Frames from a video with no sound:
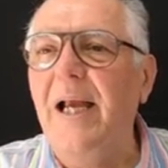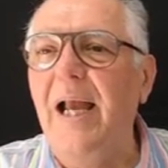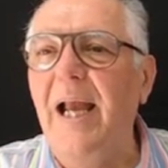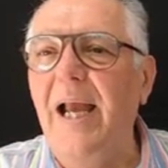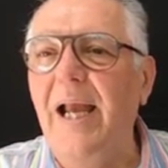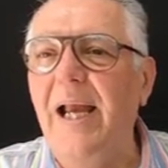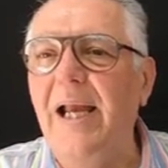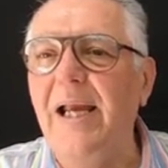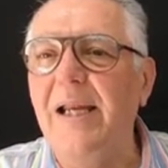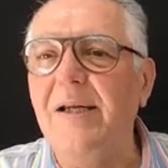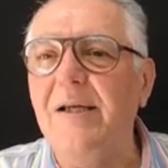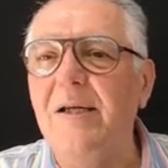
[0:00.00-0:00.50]

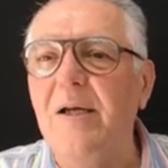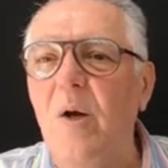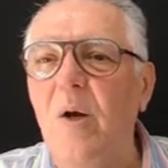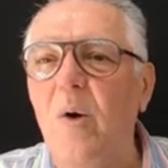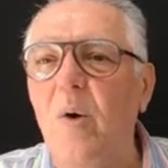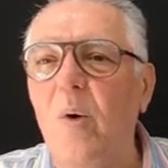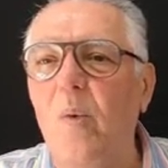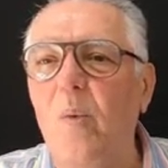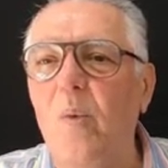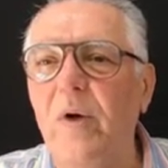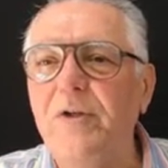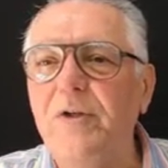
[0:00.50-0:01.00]
And
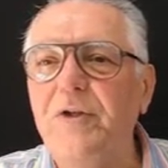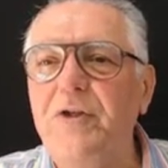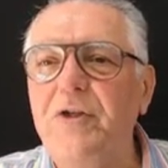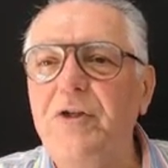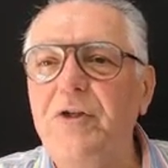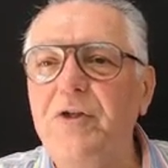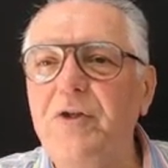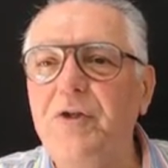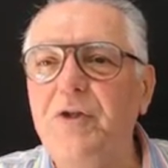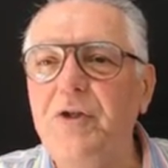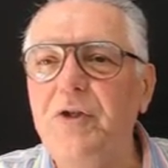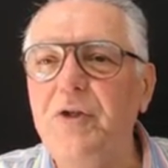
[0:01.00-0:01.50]
what
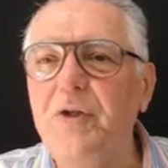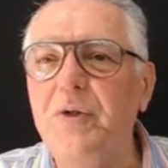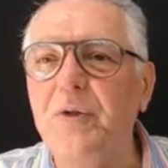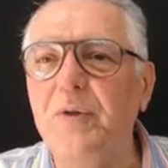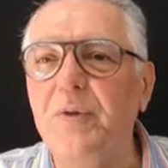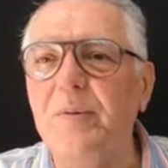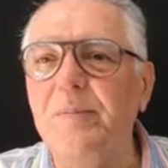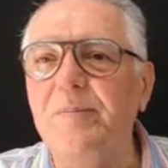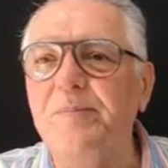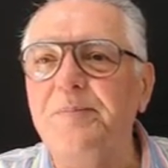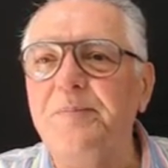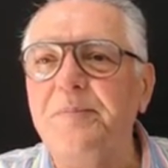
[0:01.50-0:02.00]
you
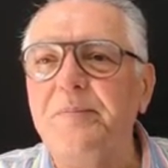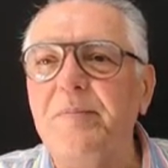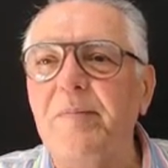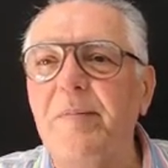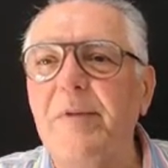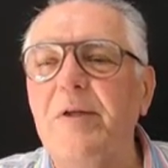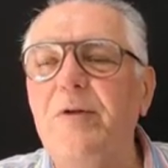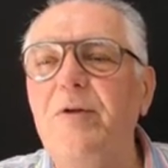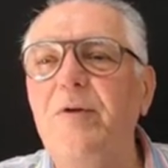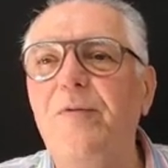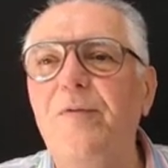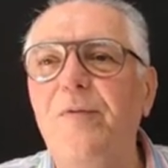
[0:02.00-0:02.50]
do
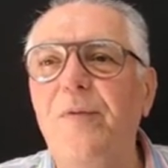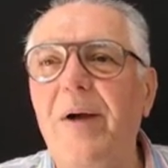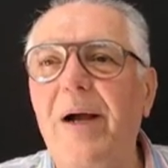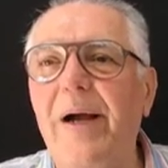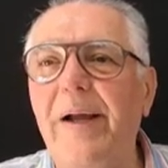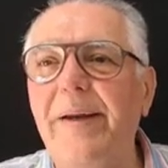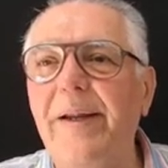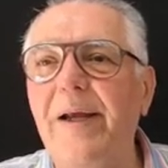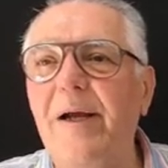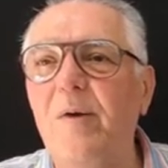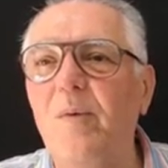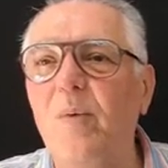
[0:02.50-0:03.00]
to
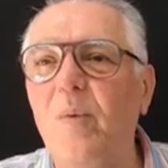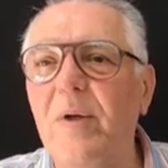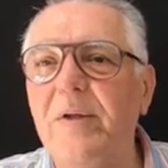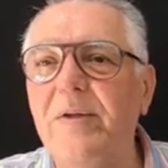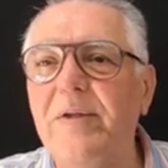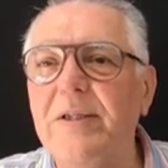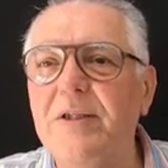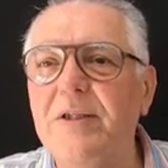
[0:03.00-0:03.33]
find out what the